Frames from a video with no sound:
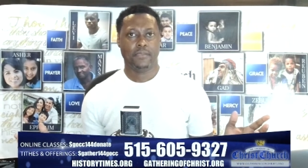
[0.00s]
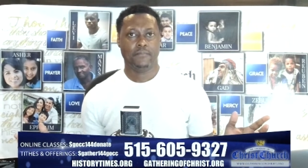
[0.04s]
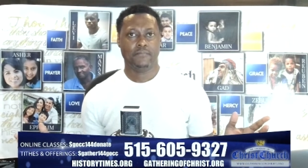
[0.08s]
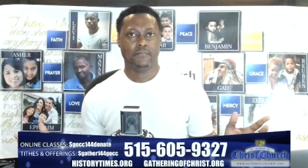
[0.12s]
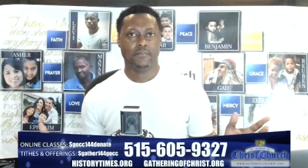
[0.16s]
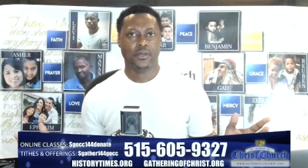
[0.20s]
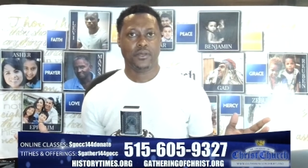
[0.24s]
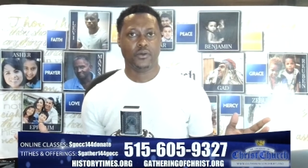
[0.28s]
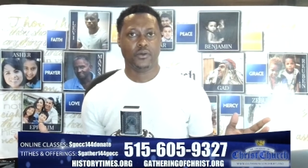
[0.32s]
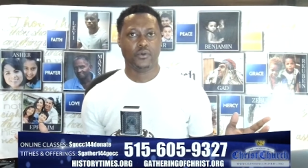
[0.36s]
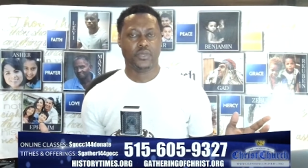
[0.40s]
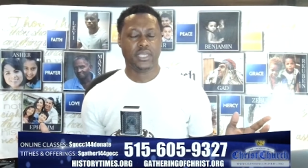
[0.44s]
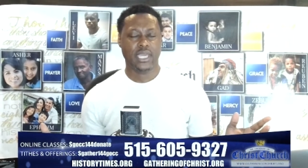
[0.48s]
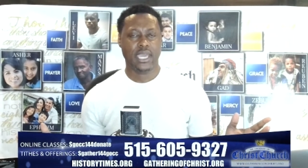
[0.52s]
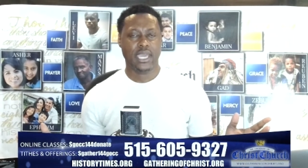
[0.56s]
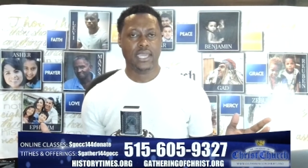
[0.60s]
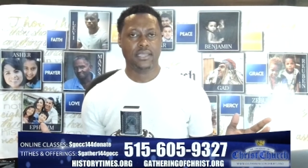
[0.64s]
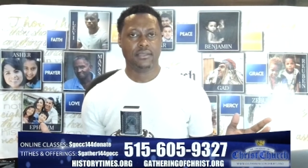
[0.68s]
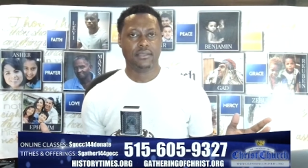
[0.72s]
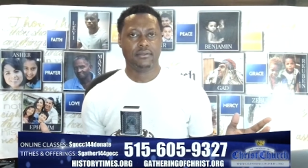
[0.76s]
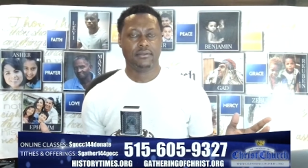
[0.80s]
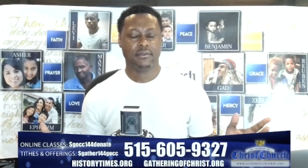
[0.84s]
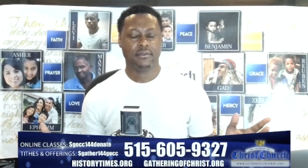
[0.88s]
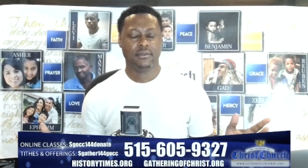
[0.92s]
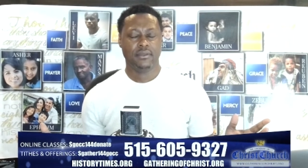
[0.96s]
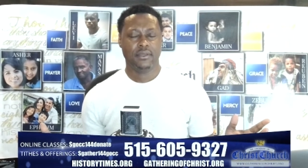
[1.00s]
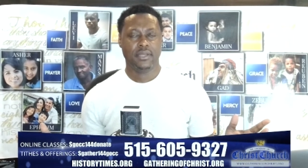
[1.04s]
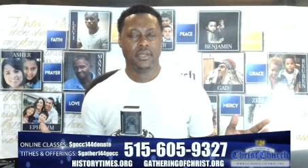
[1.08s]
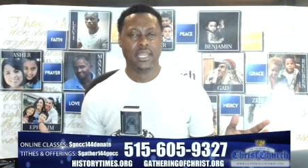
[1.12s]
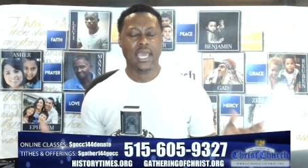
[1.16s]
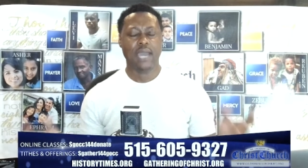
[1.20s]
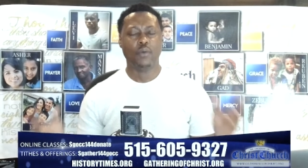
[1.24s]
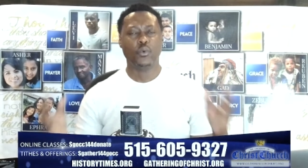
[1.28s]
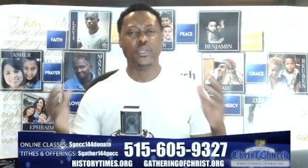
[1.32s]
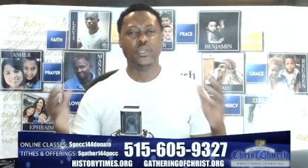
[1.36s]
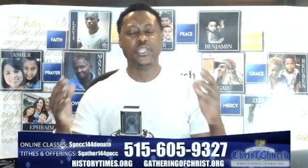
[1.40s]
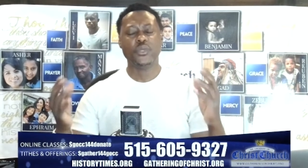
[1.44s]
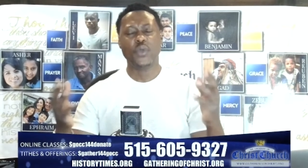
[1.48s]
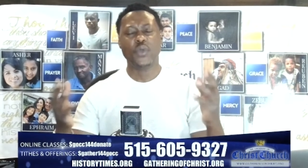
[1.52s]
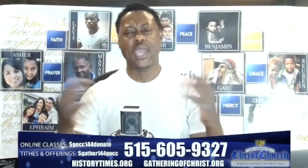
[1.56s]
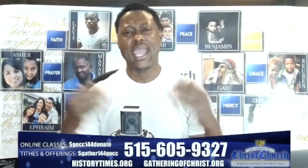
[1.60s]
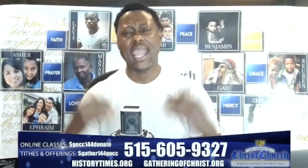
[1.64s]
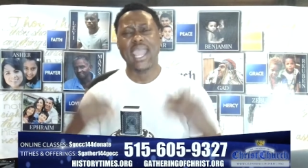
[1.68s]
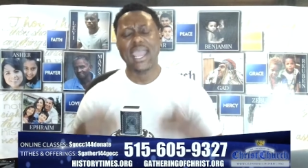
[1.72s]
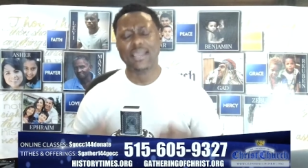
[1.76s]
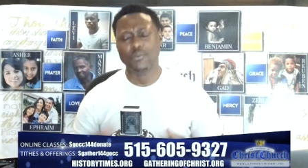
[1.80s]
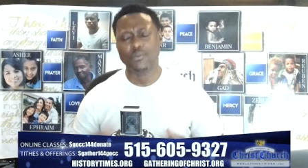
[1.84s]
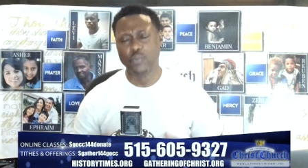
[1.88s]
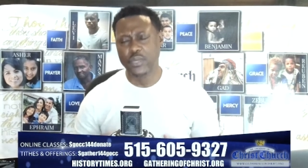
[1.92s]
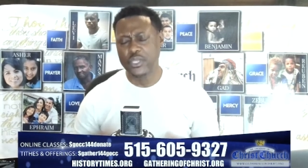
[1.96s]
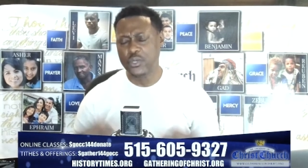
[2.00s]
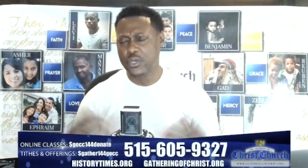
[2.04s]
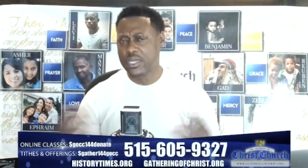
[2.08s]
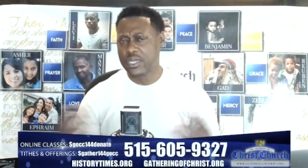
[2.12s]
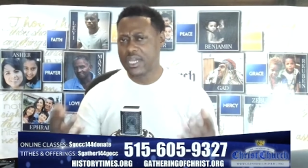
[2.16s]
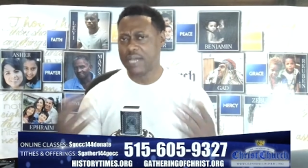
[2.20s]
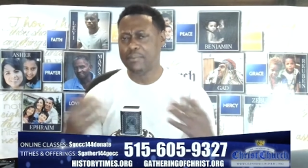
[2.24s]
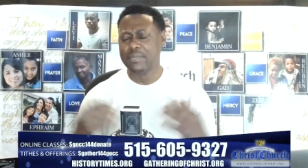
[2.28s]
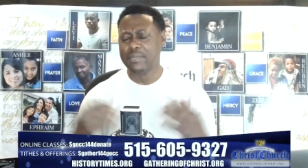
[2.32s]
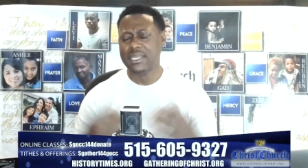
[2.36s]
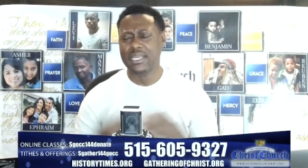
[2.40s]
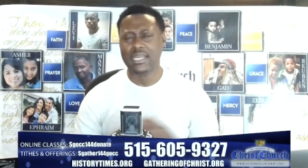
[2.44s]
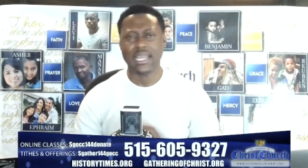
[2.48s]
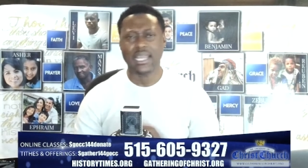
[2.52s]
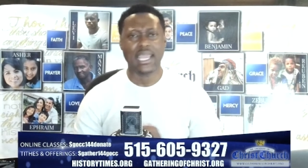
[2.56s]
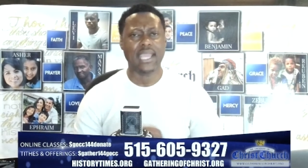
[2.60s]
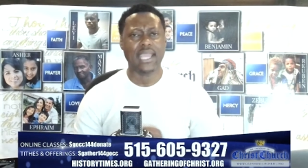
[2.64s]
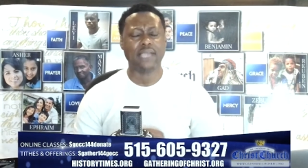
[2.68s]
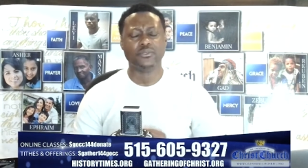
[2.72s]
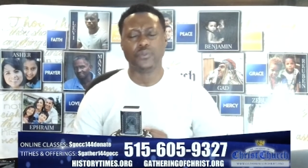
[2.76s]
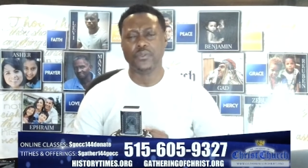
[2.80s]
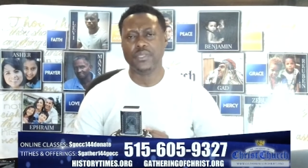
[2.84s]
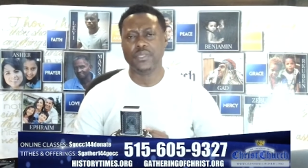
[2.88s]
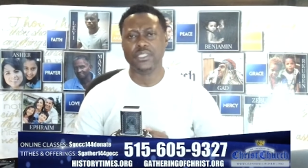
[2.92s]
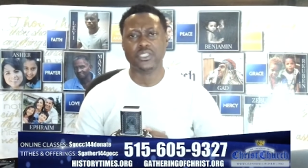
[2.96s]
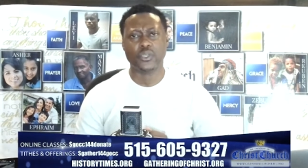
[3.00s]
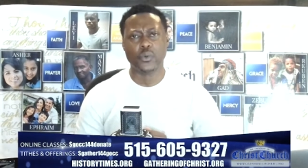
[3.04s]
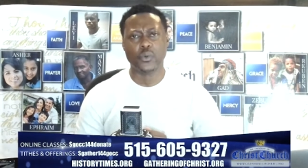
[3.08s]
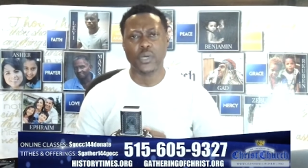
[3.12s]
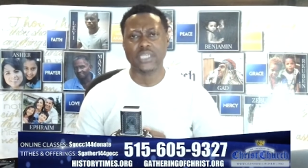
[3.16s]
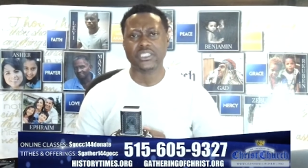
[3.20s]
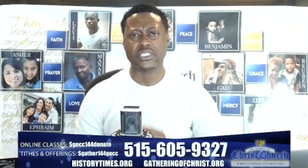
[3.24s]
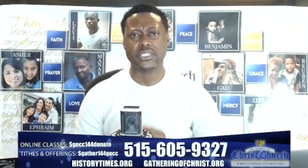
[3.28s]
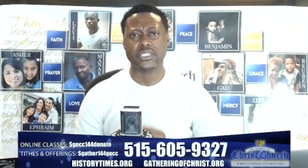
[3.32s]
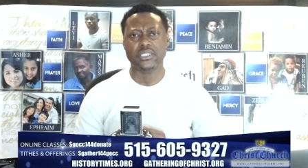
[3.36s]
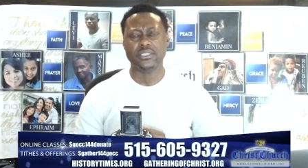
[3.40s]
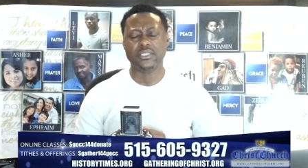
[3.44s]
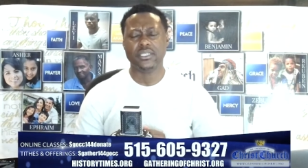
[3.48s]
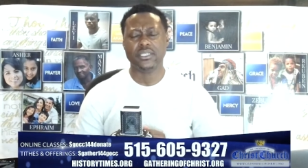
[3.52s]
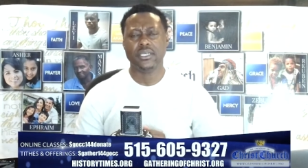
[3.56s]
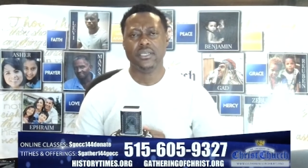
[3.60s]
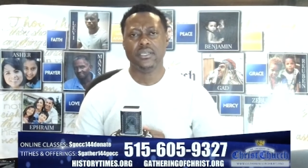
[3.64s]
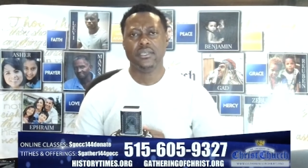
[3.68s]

Okay. Now, when you when you come in and answer these questions,